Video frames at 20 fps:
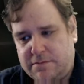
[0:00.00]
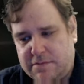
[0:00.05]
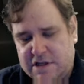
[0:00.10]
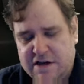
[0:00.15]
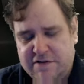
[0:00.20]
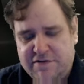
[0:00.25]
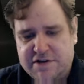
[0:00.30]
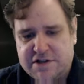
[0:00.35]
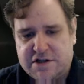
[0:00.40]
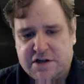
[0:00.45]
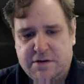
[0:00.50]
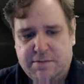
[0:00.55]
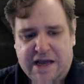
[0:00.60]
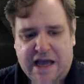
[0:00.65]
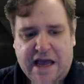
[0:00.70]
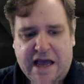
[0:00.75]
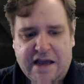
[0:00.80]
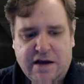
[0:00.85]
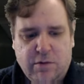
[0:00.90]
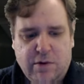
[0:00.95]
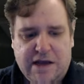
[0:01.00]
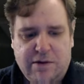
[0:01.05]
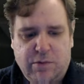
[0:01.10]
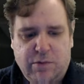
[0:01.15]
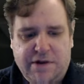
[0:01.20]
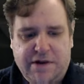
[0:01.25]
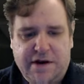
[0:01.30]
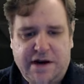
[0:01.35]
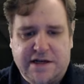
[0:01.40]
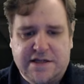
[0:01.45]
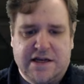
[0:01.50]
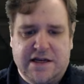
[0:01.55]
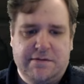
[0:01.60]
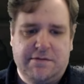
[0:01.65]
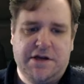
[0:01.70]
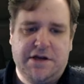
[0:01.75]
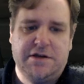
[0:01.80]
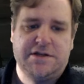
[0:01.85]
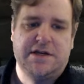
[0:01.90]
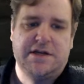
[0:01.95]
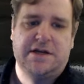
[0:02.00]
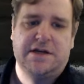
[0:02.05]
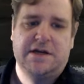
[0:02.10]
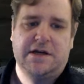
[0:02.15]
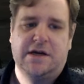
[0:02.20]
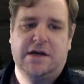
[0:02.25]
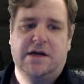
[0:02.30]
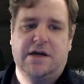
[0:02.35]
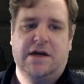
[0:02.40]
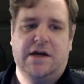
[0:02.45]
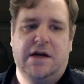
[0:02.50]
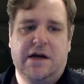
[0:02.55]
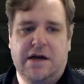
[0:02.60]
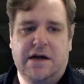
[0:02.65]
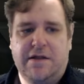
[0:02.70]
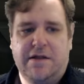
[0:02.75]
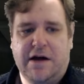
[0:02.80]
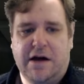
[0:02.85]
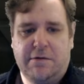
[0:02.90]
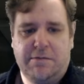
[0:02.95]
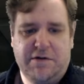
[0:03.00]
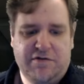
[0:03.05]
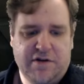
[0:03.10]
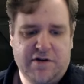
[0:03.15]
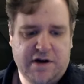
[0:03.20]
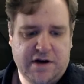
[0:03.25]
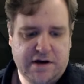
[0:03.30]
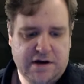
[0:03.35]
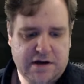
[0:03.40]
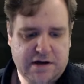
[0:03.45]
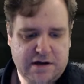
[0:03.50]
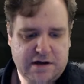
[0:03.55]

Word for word: If it's going to be AoE when the next time you use it, uh, that'll be fine.